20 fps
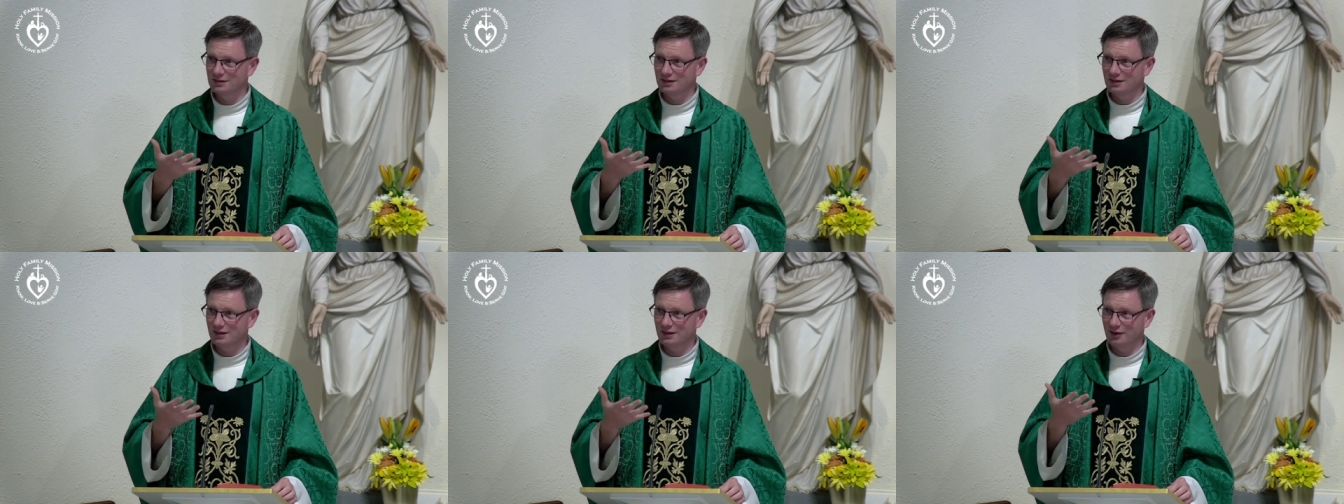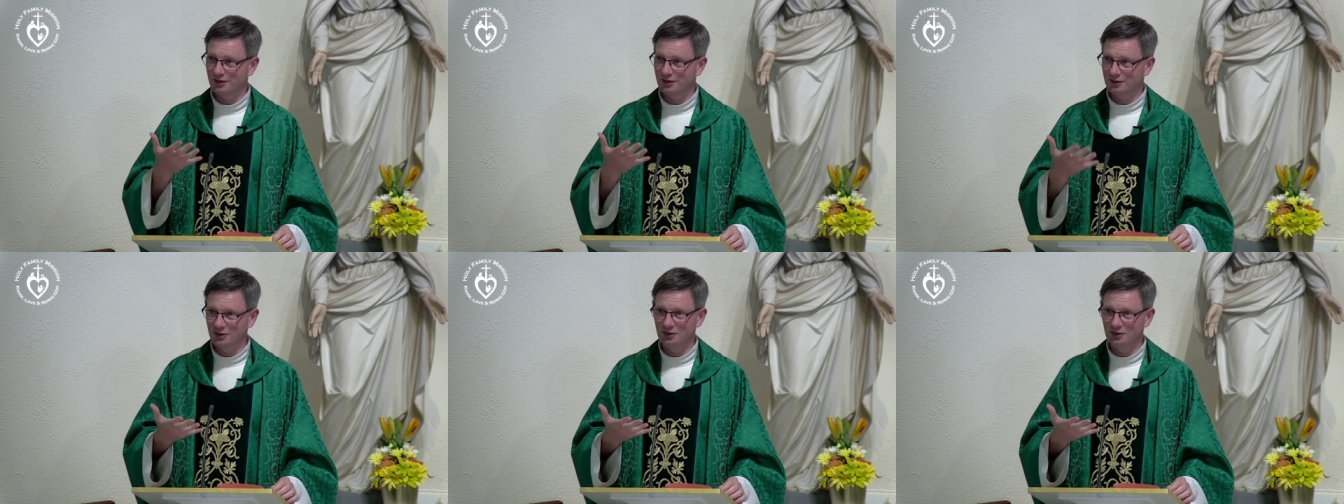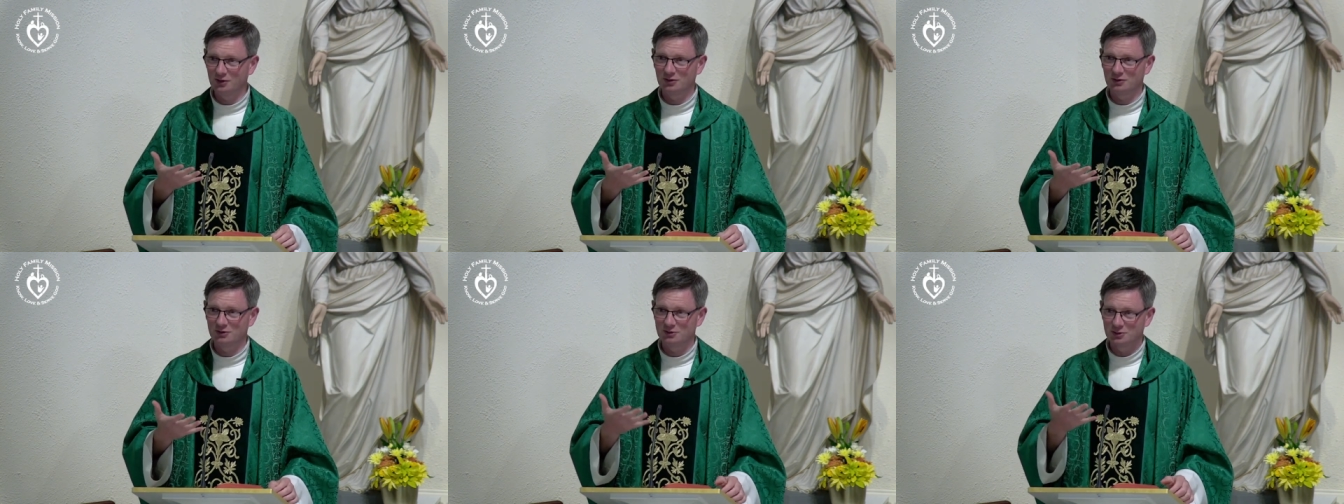are
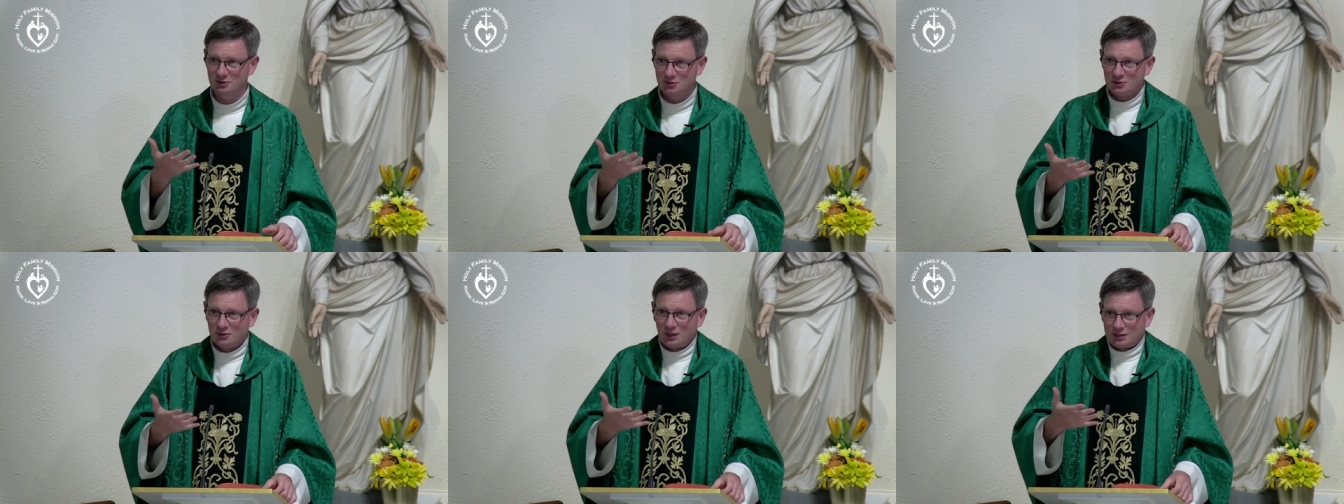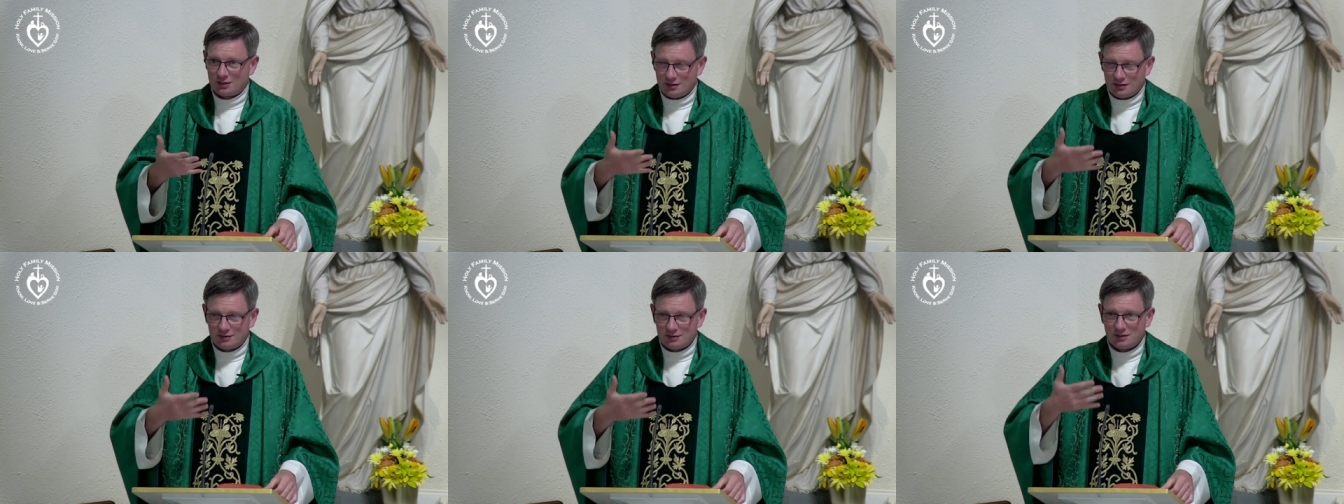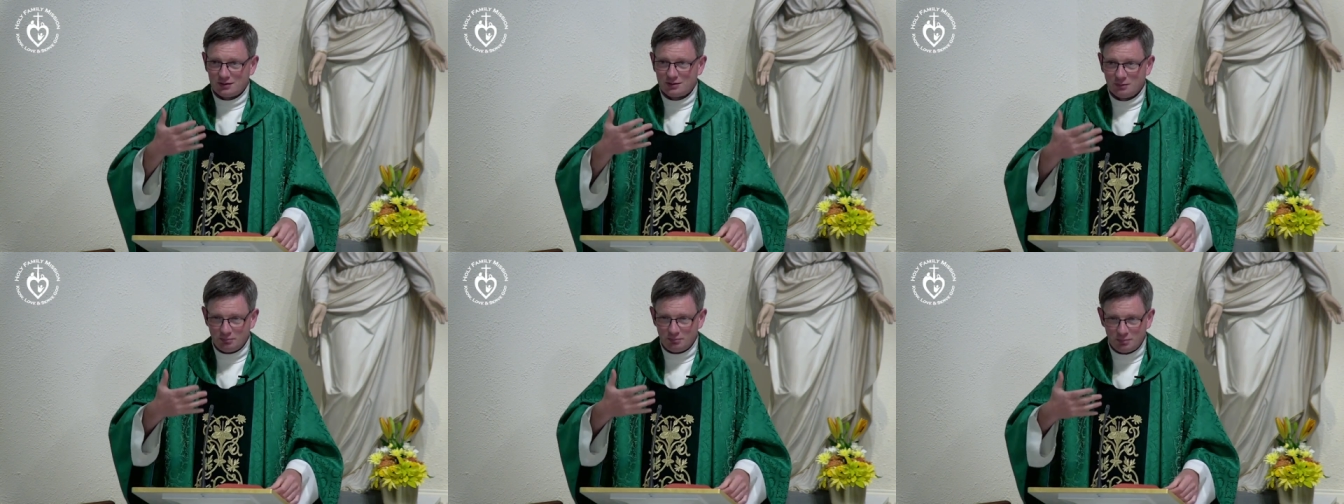called to do that, to, to,
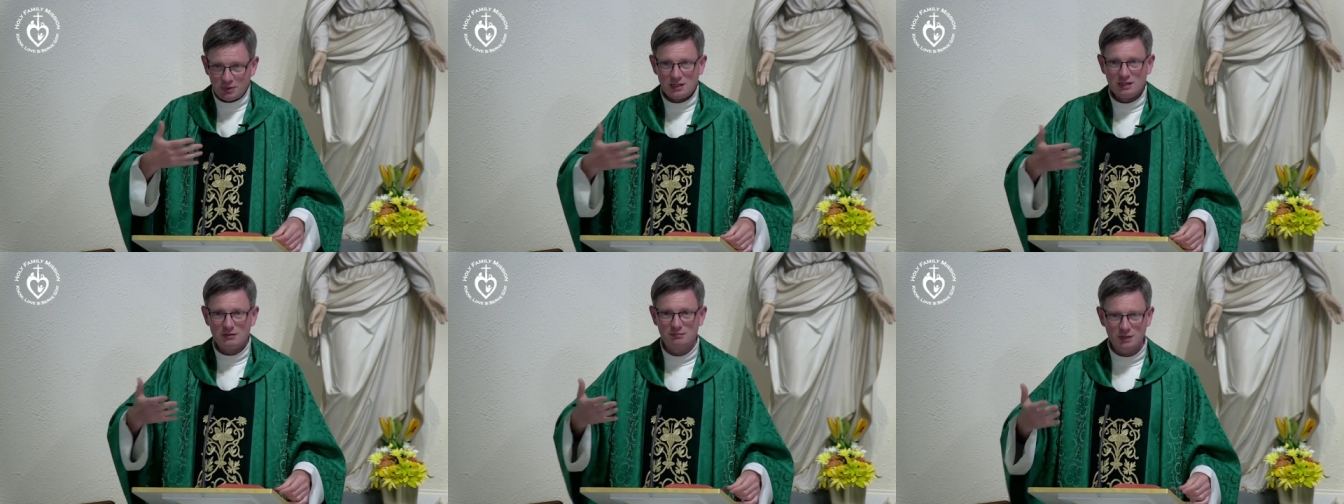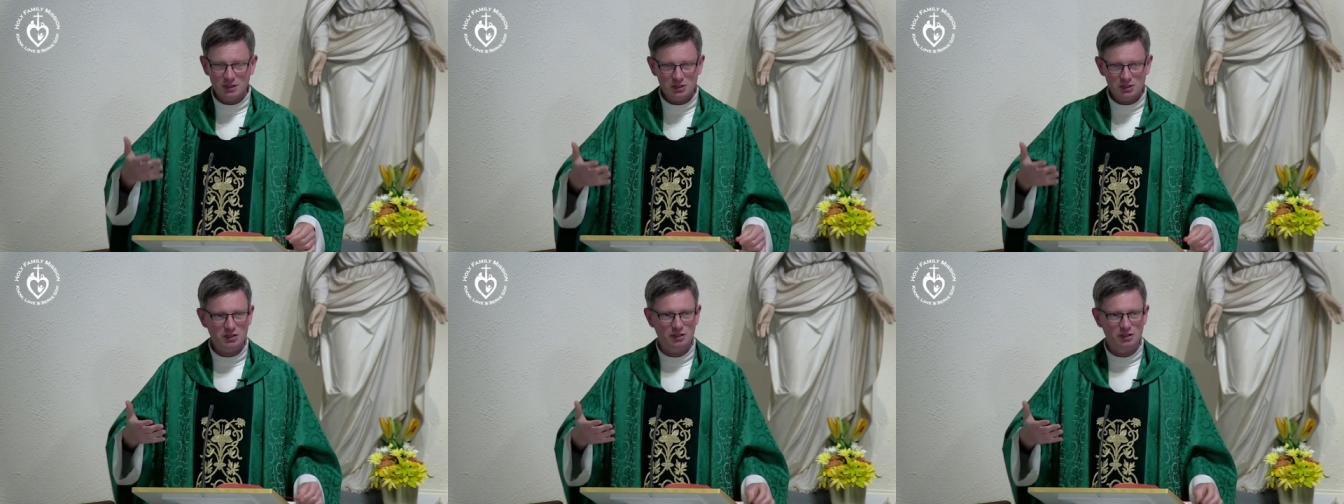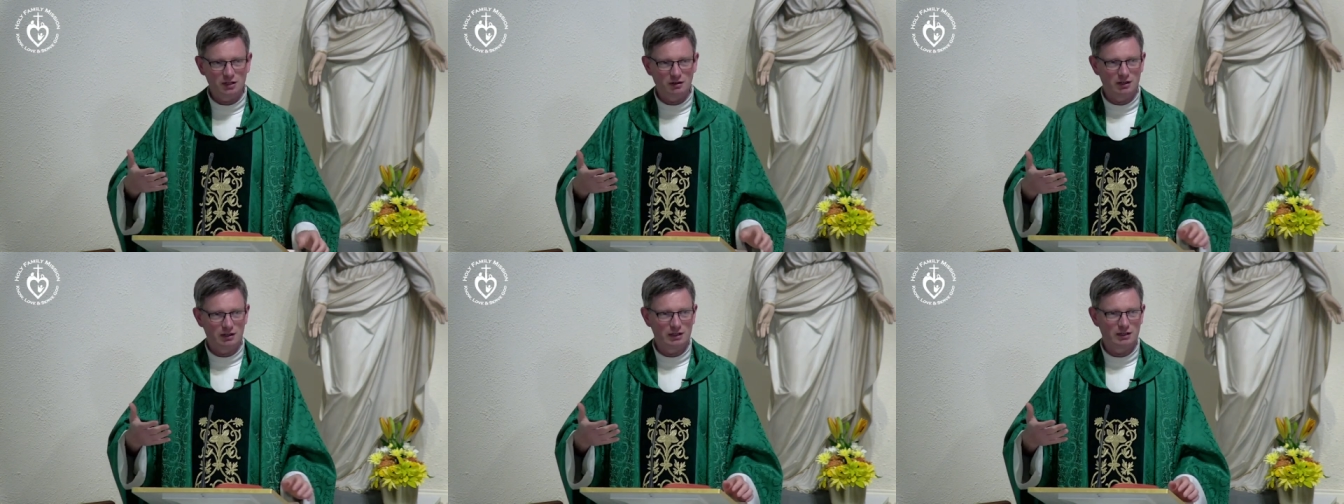to be
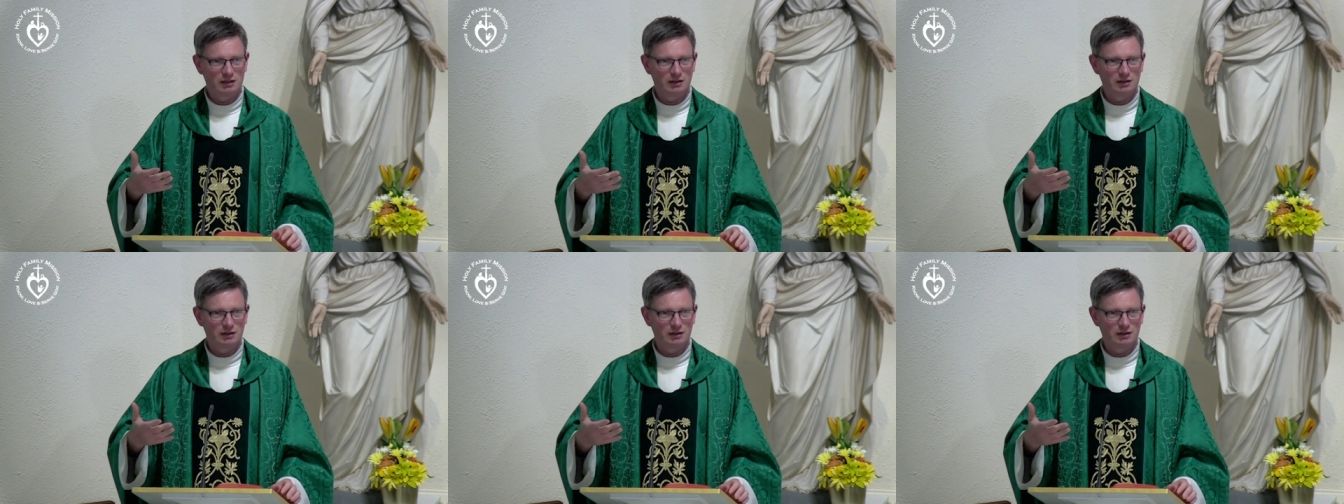missionary.